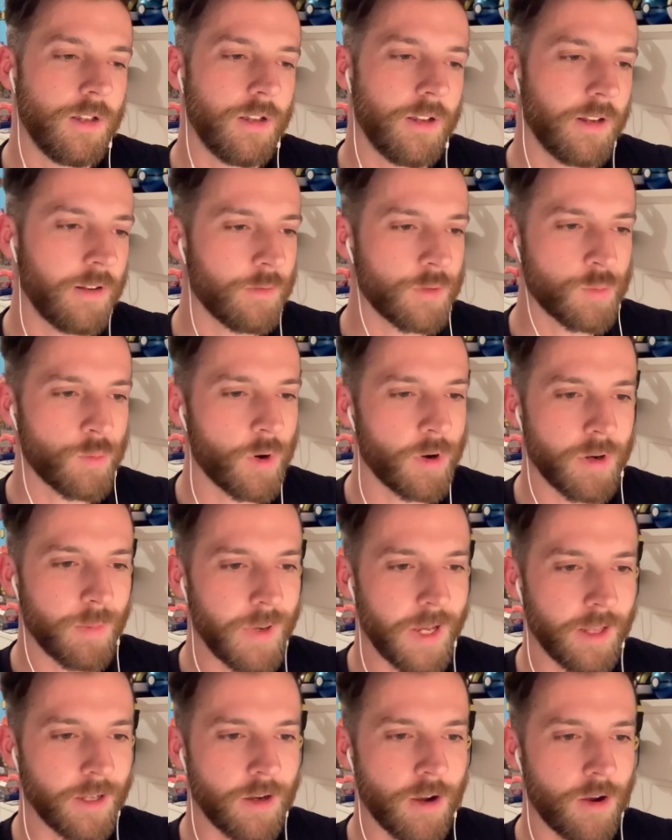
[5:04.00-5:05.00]
and I was worrying
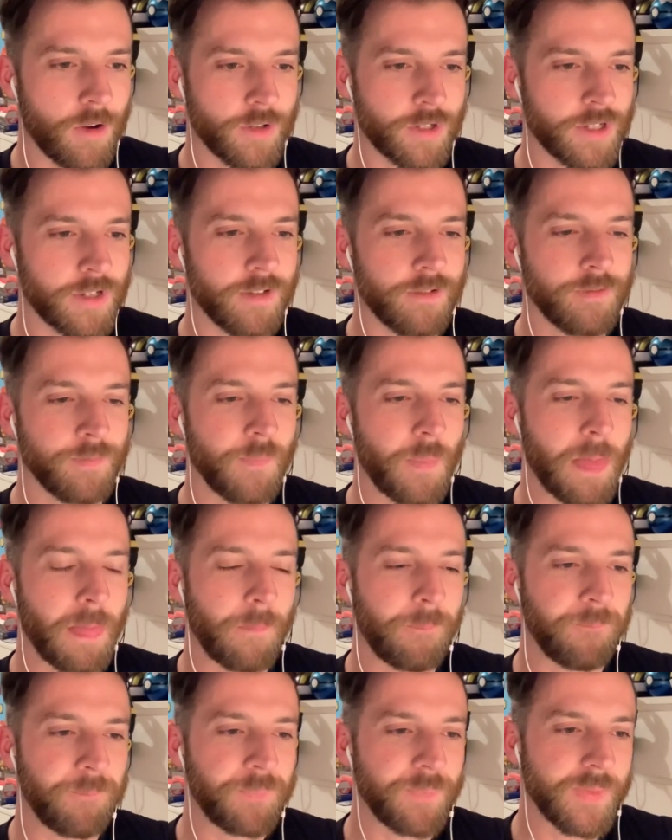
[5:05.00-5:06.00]
about the car still.
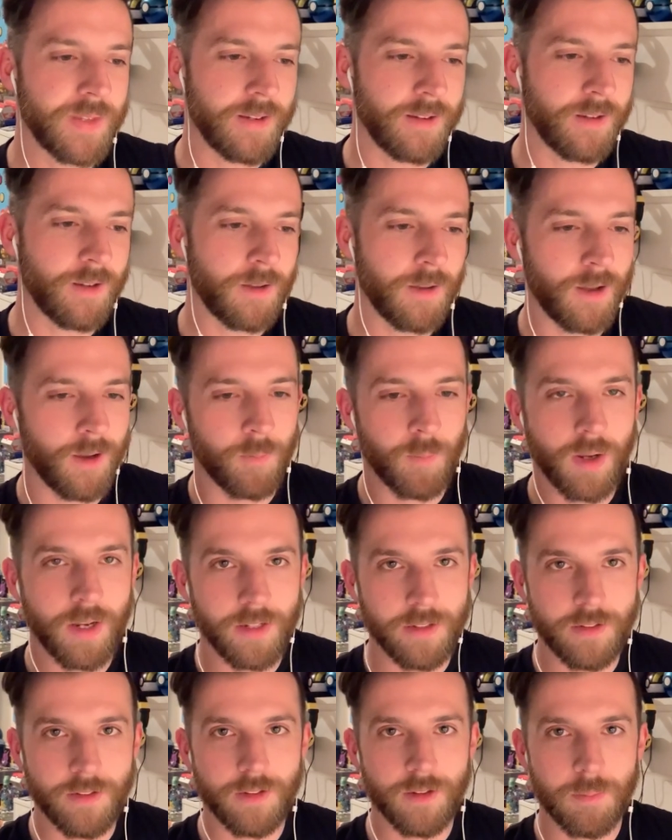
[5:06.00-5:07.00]
I
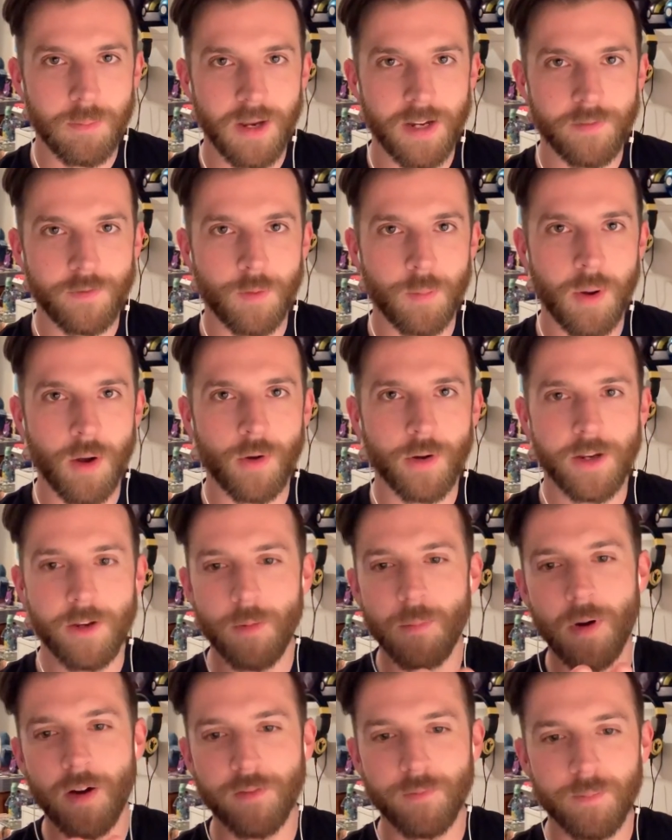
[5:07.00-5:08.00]
paid for parking
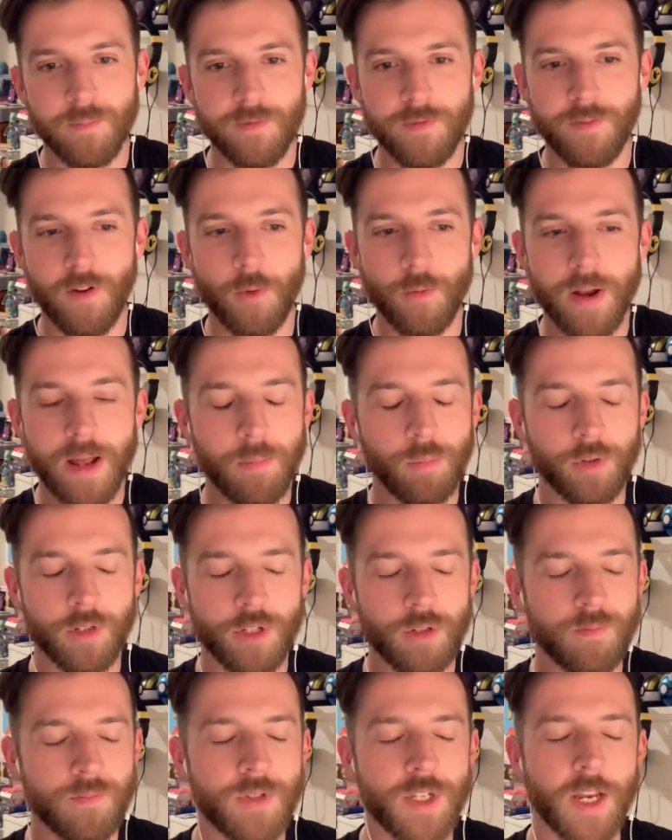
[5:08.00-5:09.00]
on my phone app,
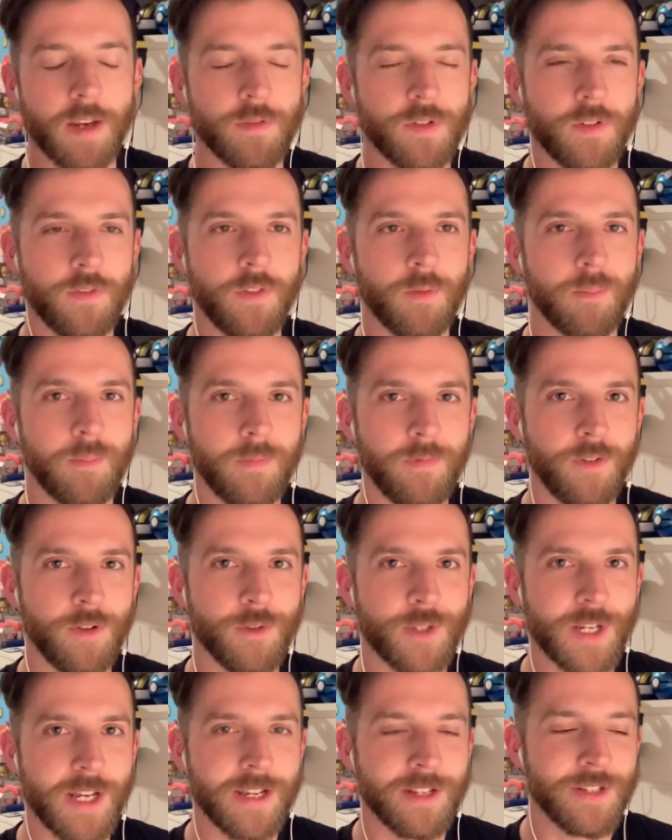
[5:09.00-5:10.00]
which saves a few
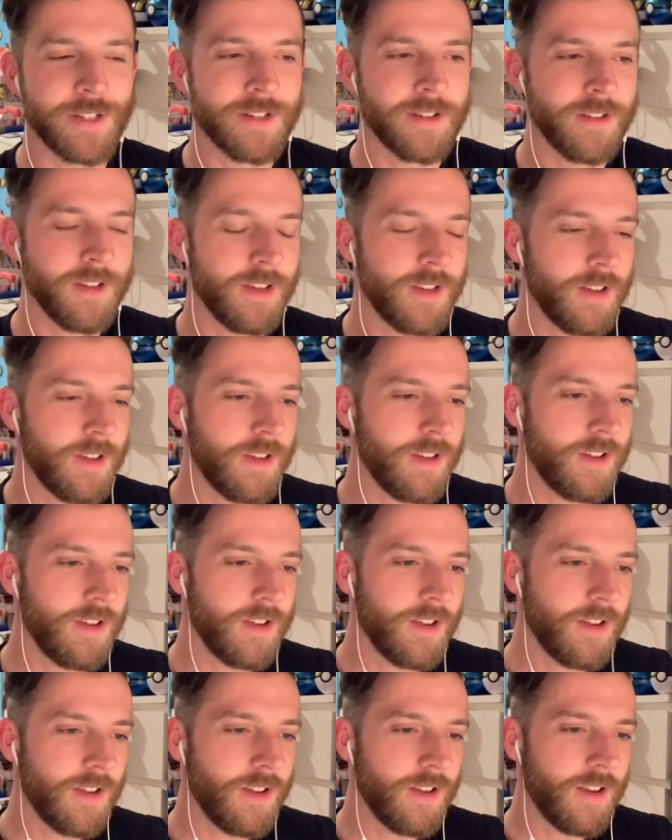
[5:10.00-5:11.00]
seconds.
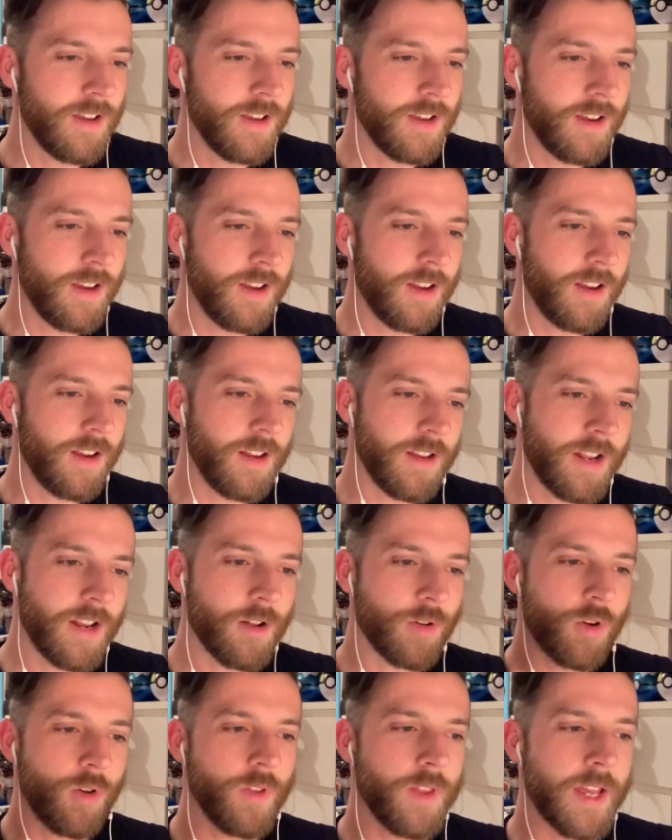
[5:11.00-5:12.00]
And then I
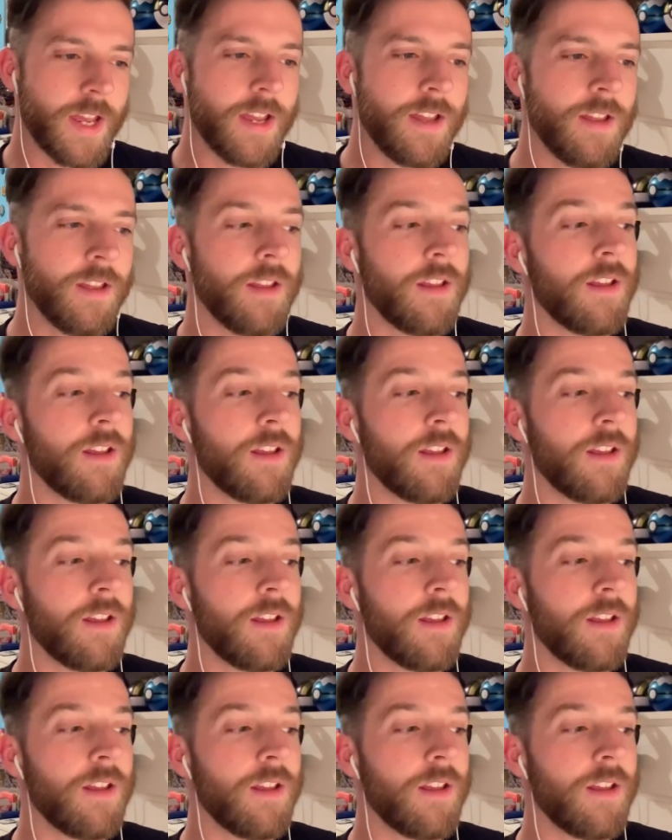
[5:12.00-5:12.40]
got there,